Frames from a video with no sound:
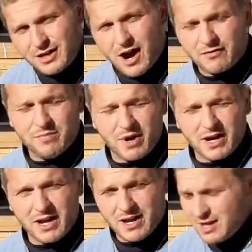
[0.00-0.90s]

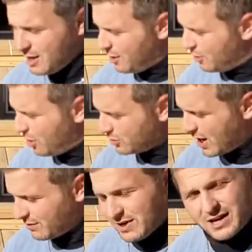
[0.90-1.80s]
Everybody knows
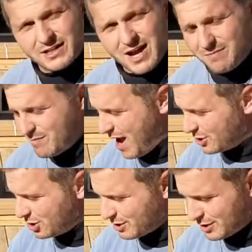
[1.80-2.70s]
how to read a tape
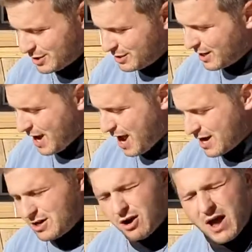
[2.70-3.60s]
measure.
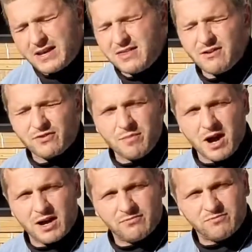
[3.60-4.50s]
And, anything from
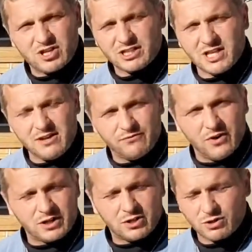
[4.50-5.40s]
a
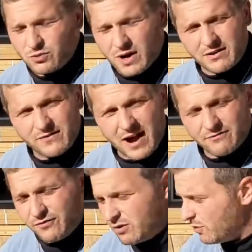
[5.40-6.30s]
16-foot to a
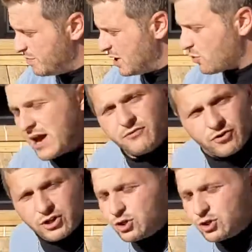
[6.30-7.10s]
25-foot would be great for the